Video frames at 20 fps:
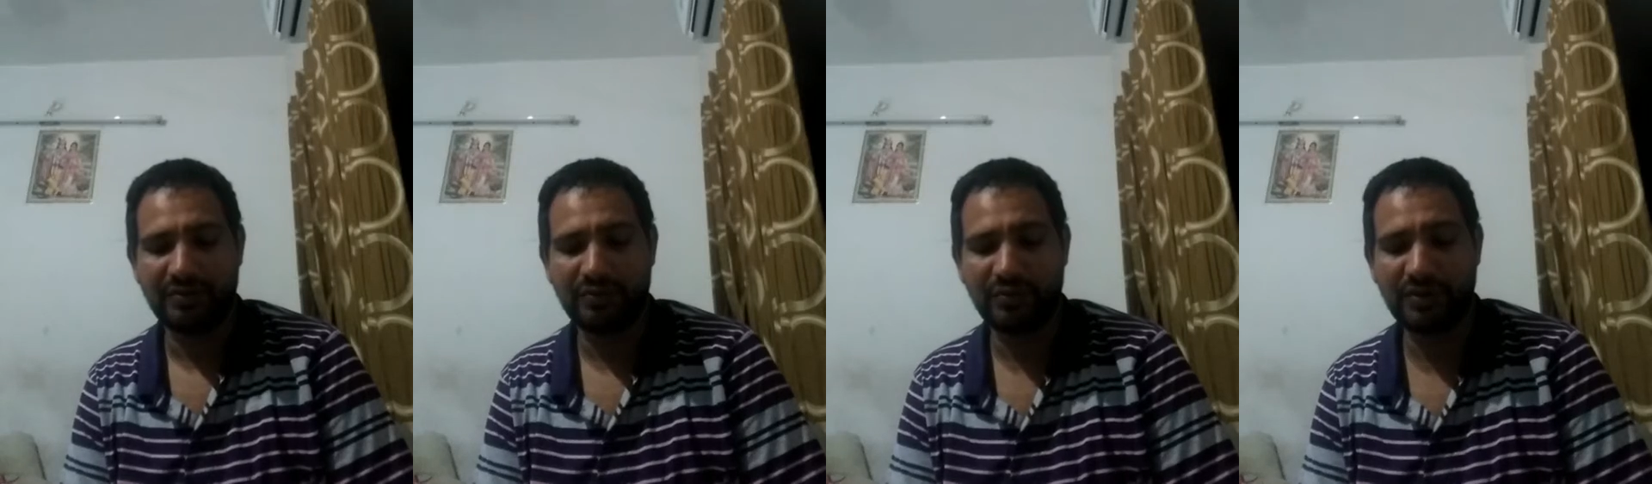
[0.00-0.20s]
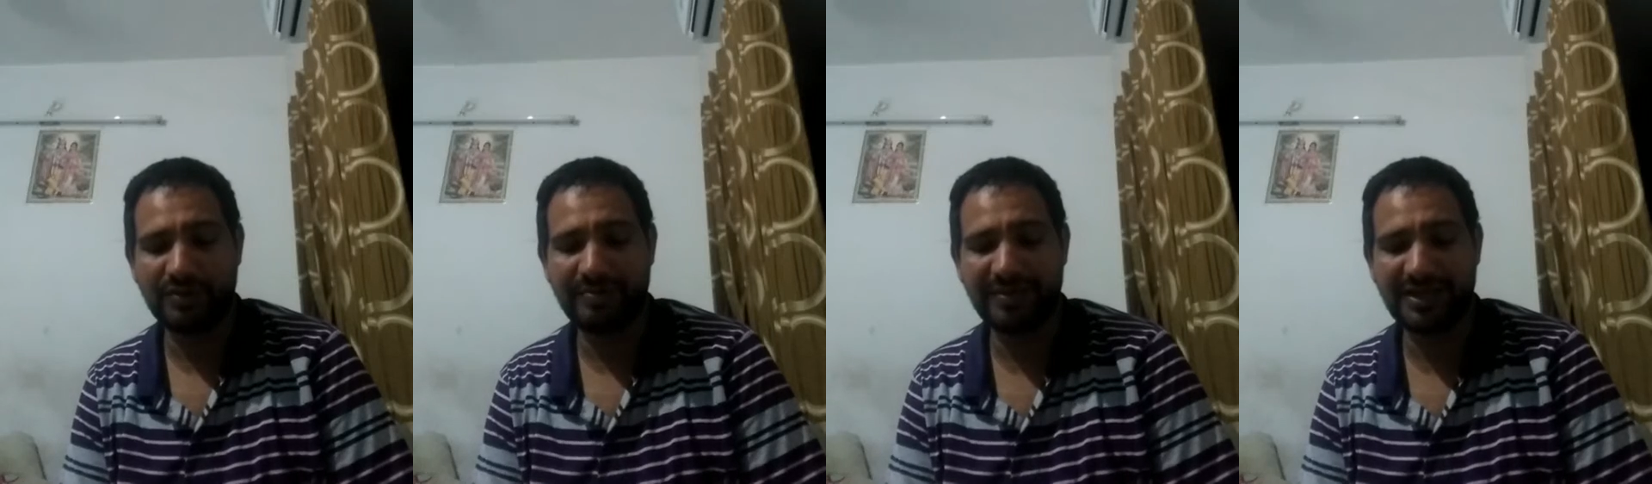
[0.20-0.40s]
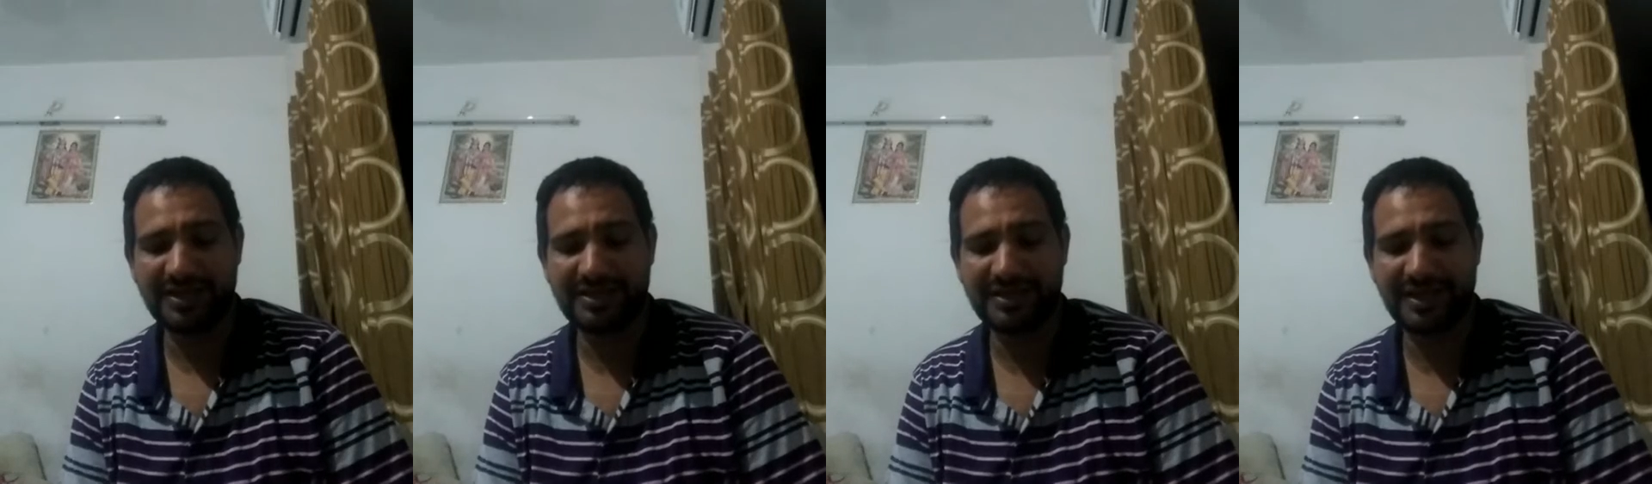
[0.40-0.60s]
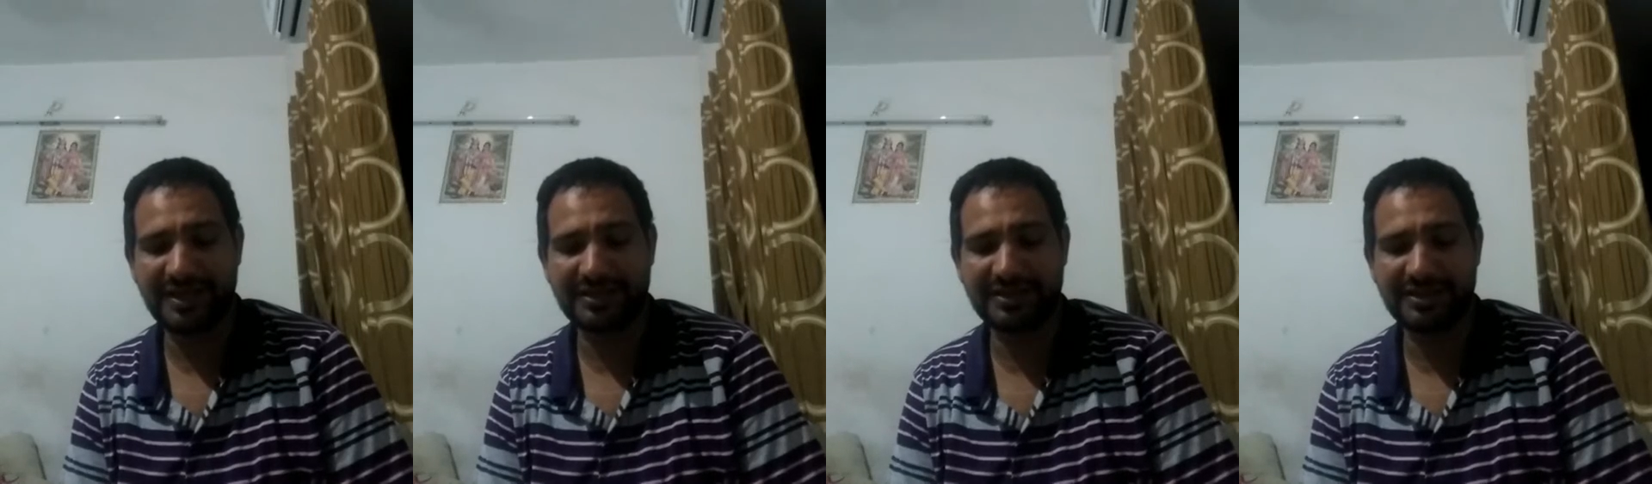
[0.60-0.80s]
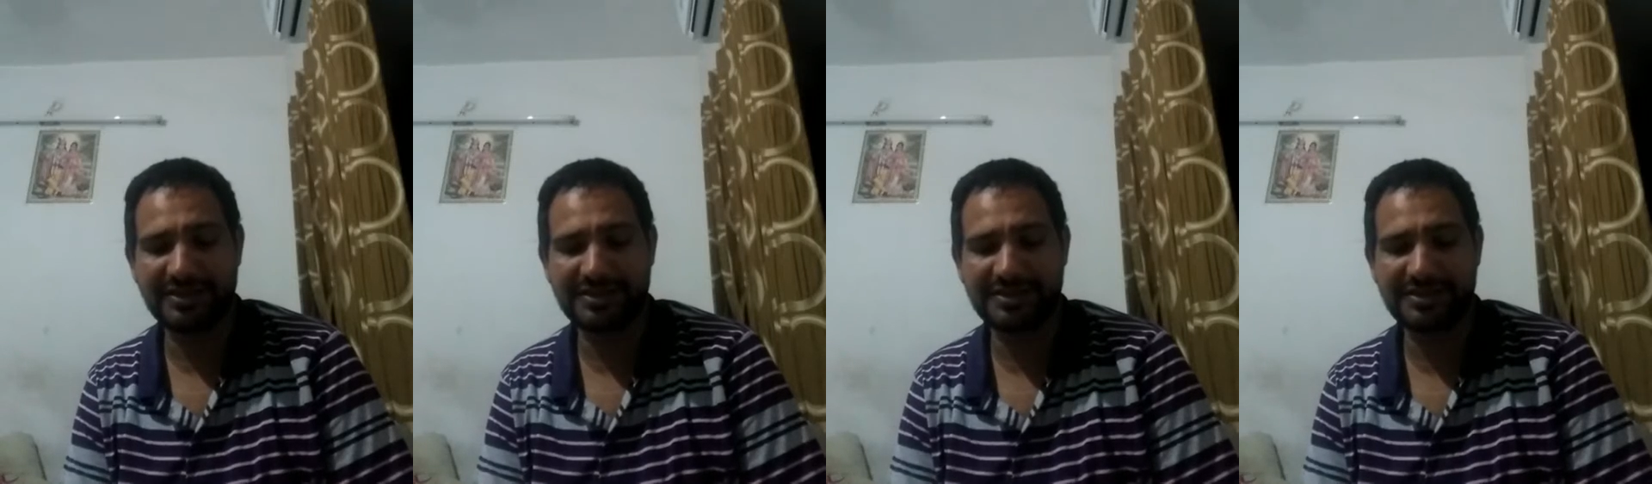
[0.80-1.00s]
We may
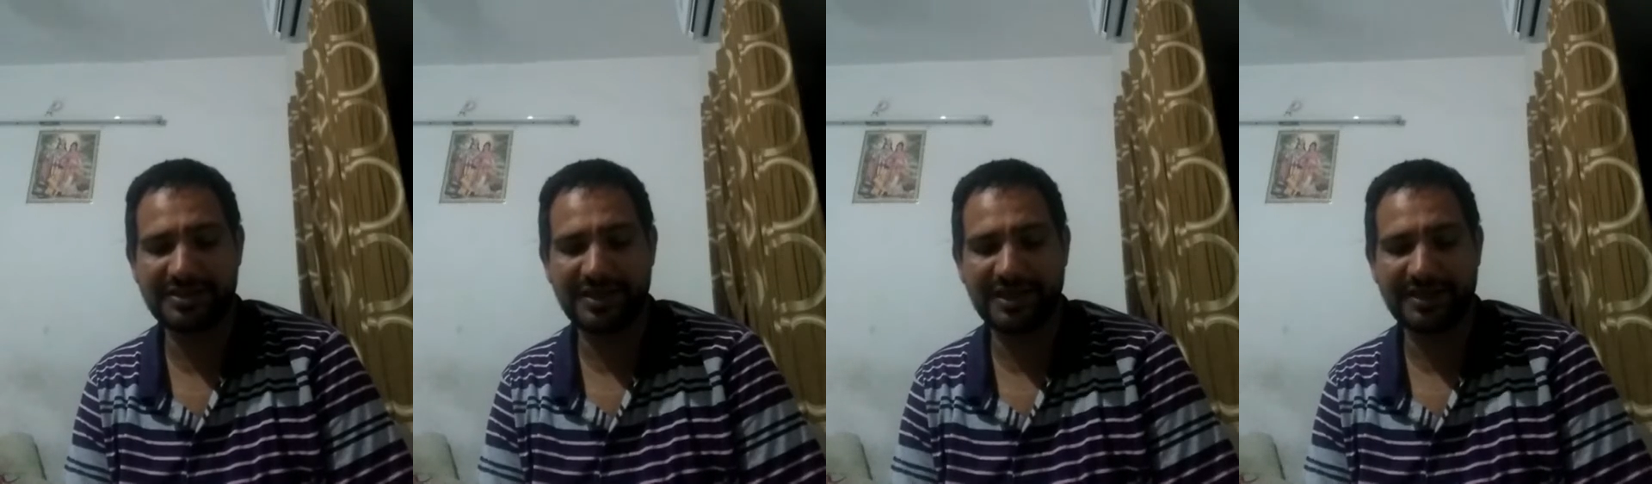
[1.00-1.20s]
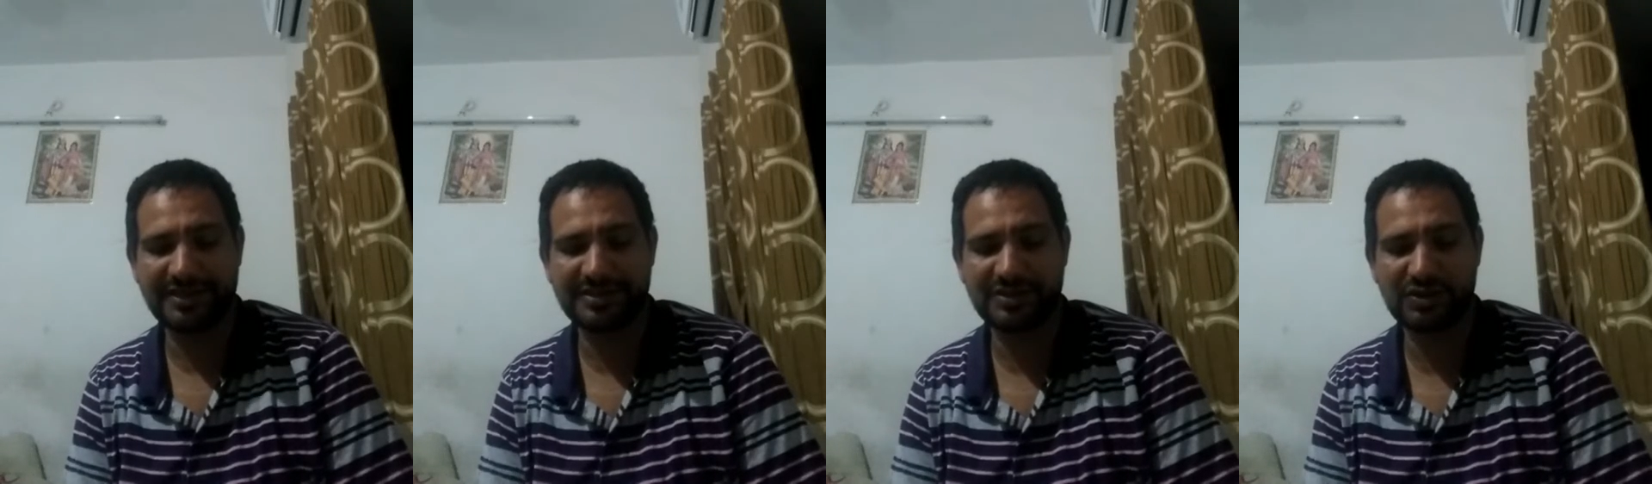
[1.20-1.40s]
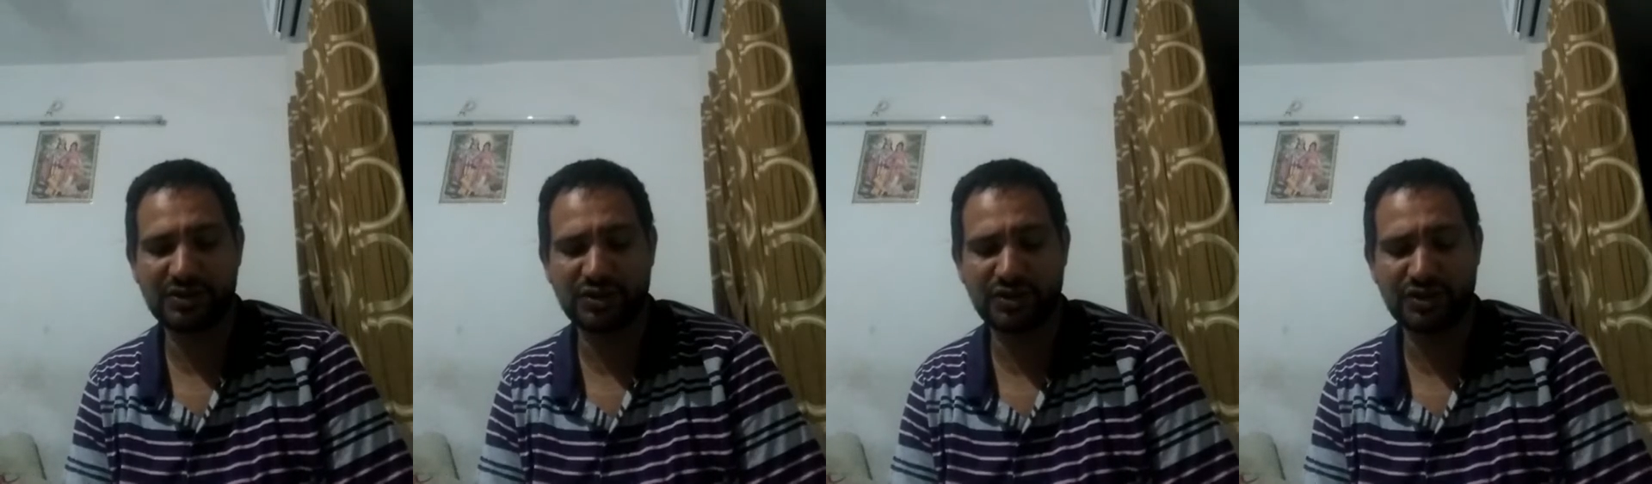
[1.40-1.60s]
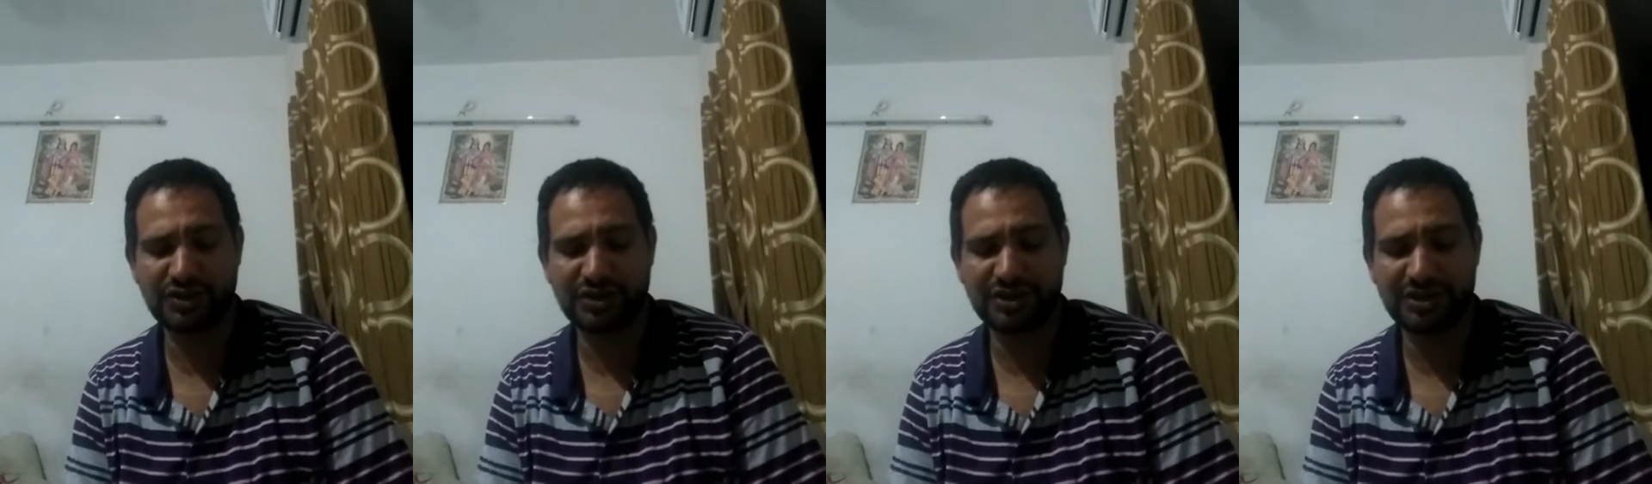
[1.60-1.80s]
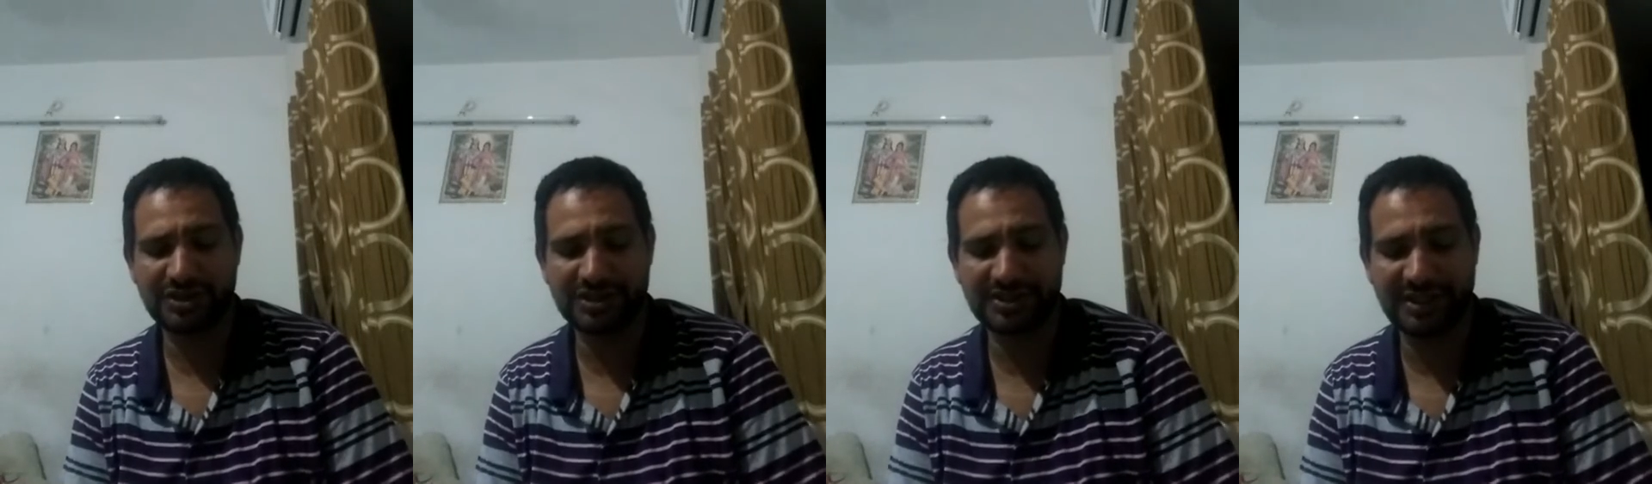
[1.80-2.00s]
take this
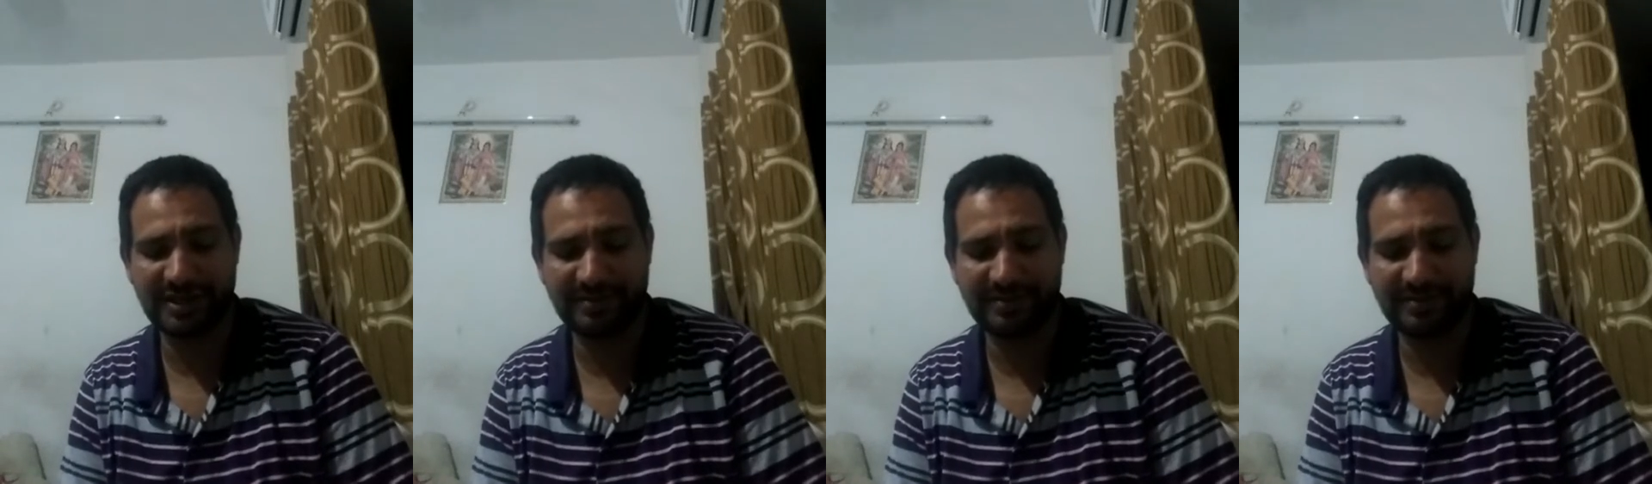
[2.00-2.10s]
exquisite